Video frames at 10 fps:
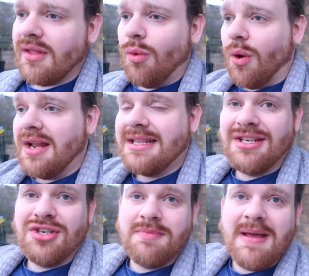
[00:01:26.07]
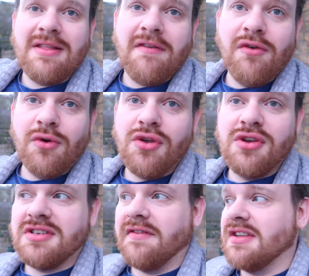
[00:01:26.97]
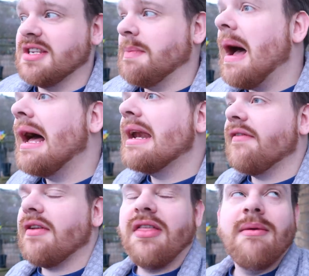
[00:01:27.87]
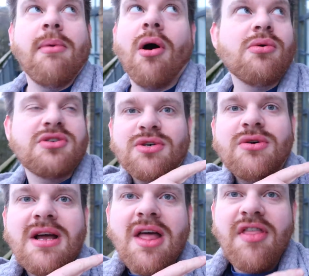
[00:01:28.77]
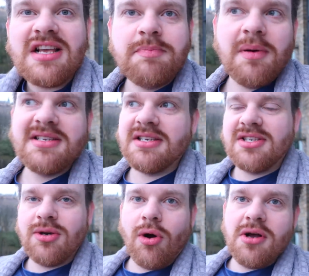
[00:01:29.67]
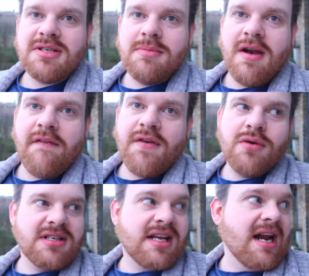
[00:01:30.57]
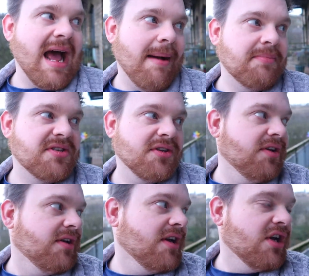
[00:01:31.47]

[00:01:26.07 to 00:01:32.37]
wanted to just make the full use of the spa and everything, but also this place is so awesome that it feels like an absolute